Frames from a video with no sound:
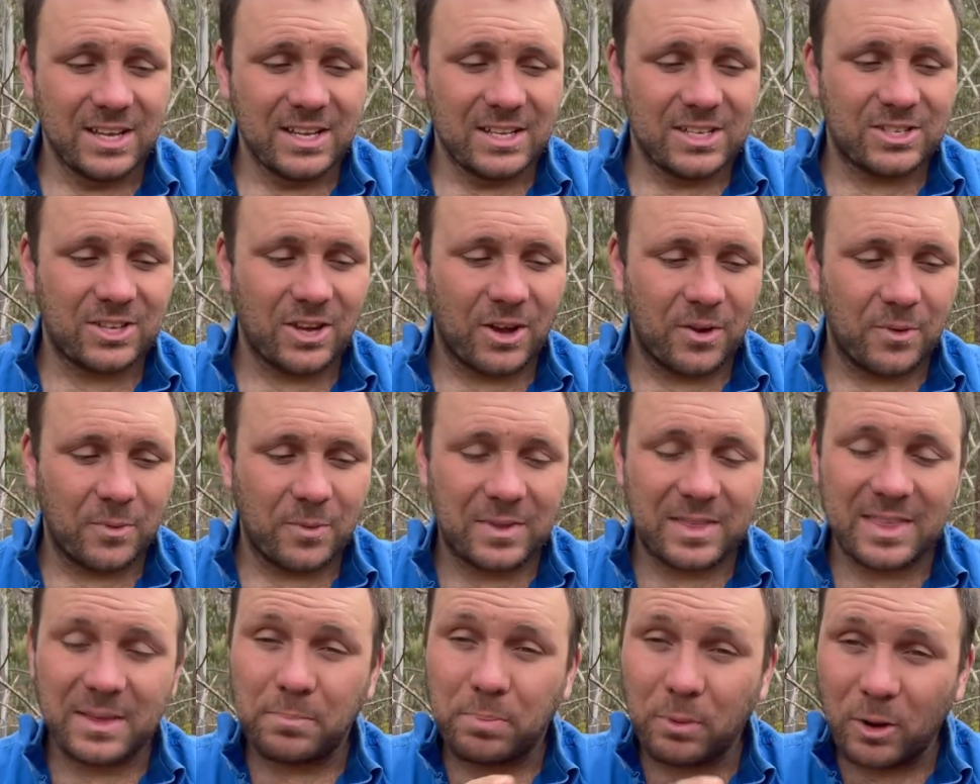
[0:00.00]
So
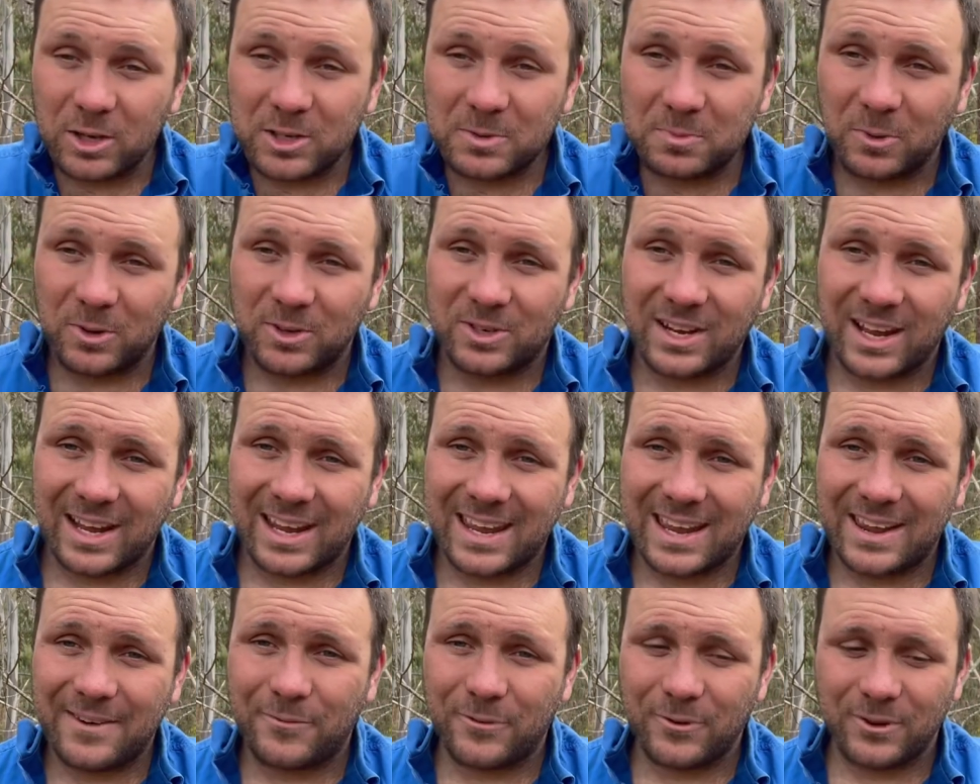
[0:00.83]
with the blotched blue-tongue
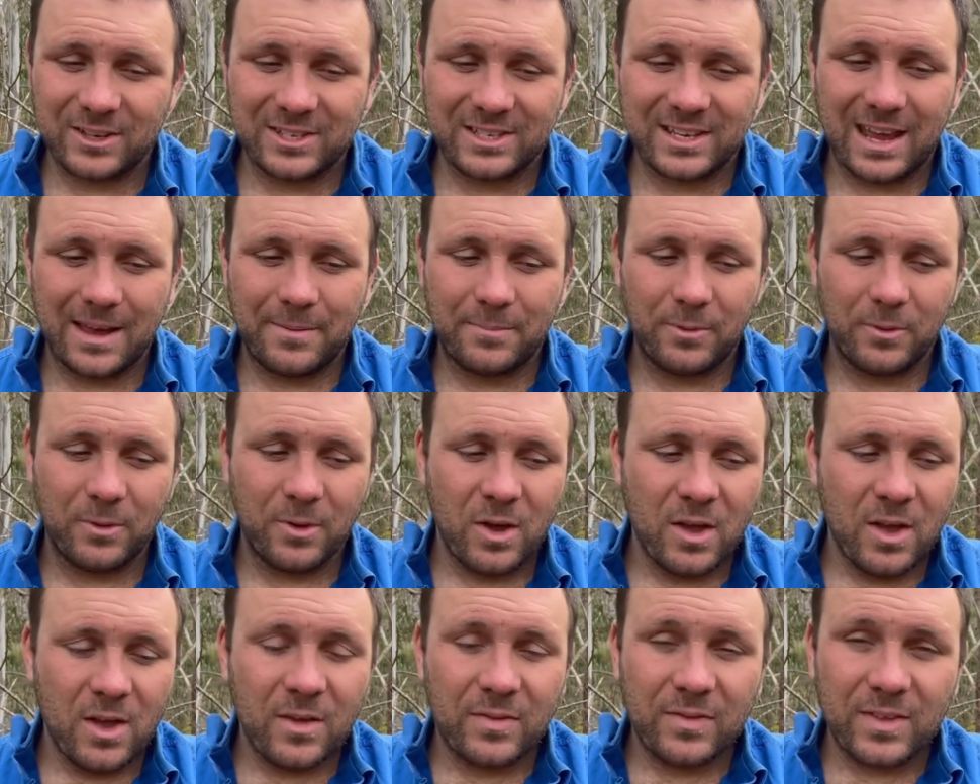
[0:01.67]
here, for example,
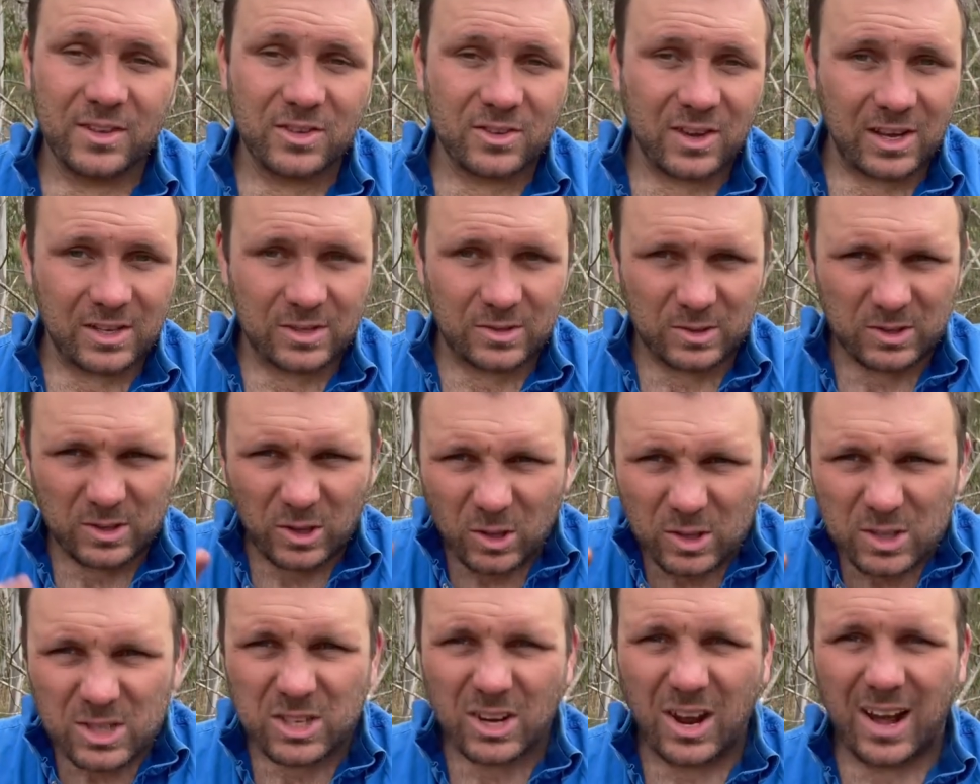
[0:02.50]
these guys will
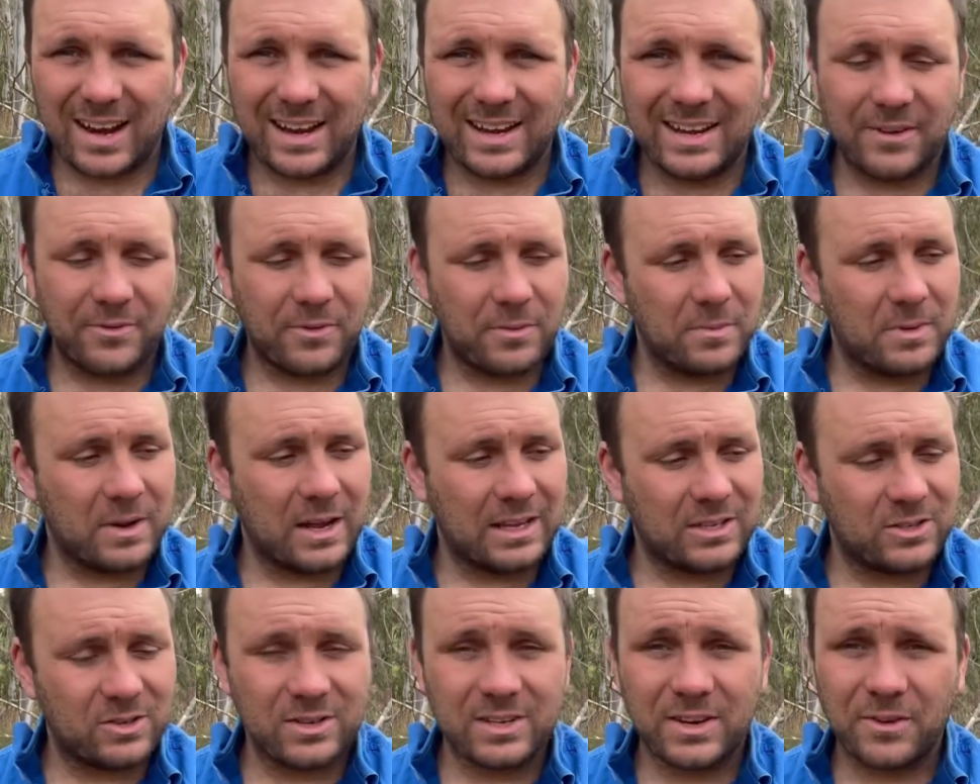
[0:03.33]
look slightly different
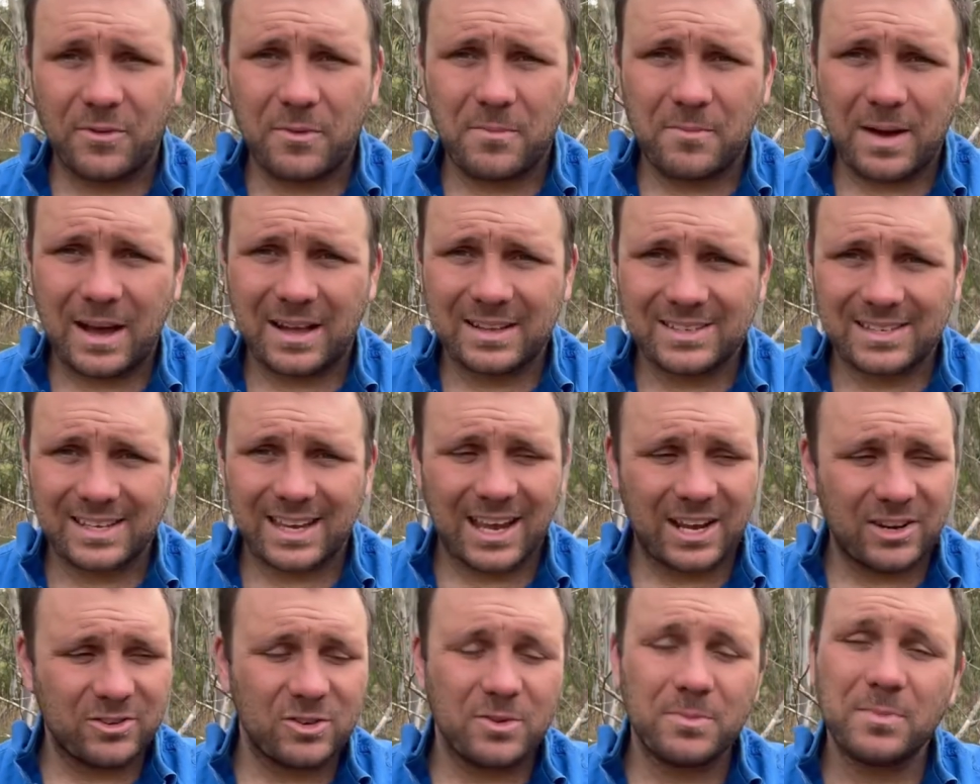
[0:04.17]
based on different parts of the
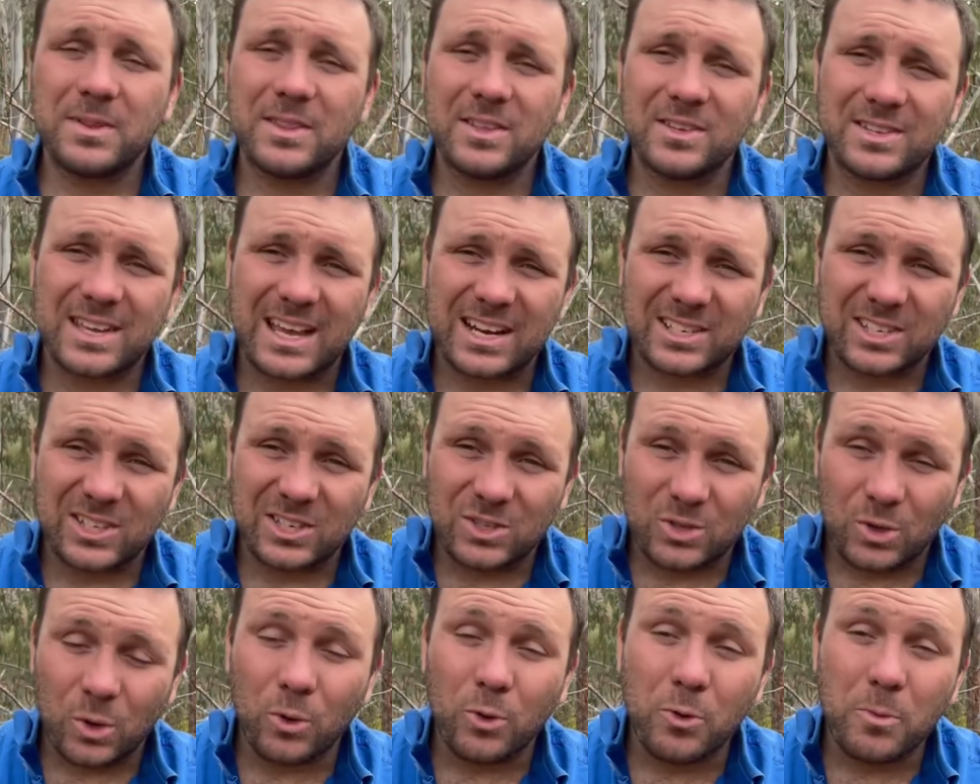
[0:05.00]
country, but there's actually
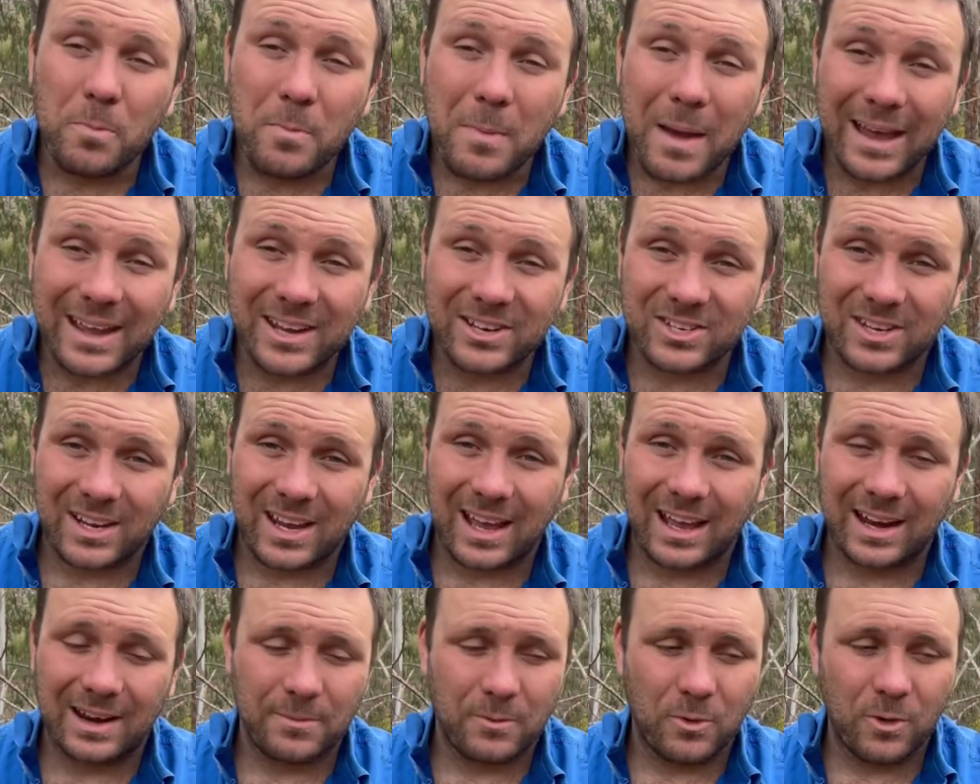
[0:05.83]
2 major
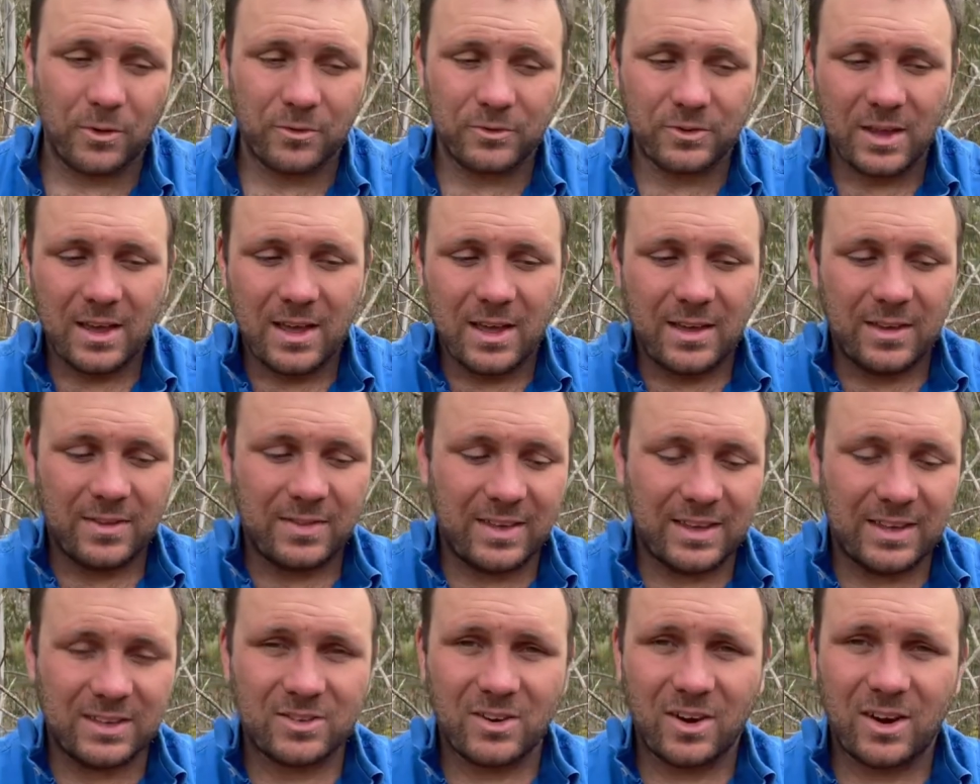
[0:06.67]
colour morphs.
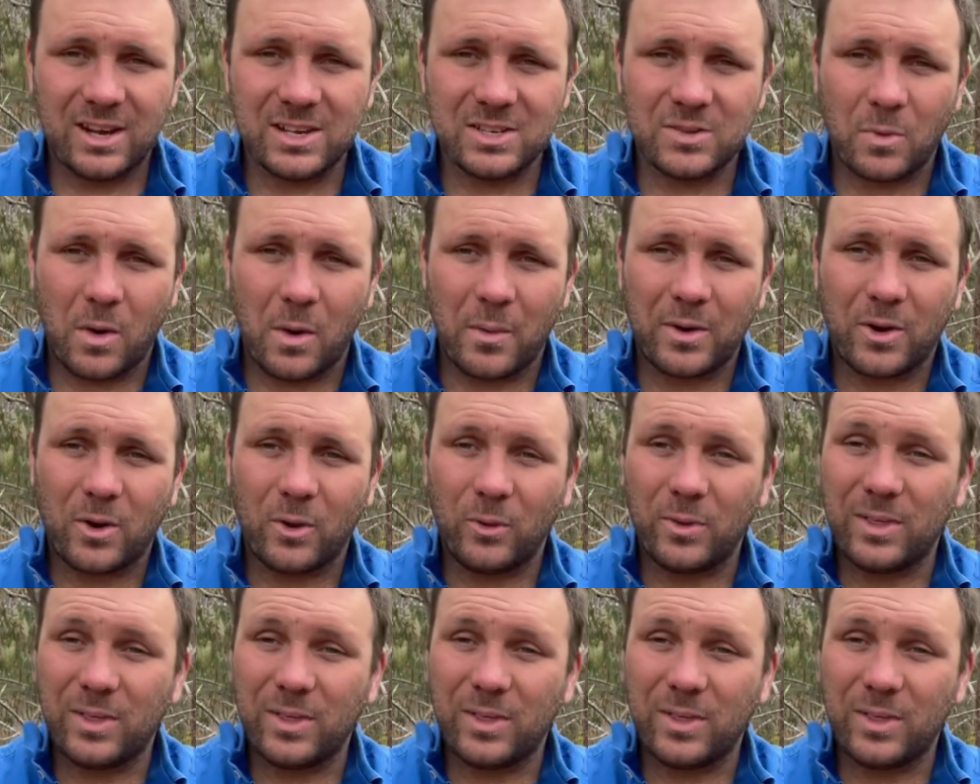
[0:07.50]
These guys are what we call the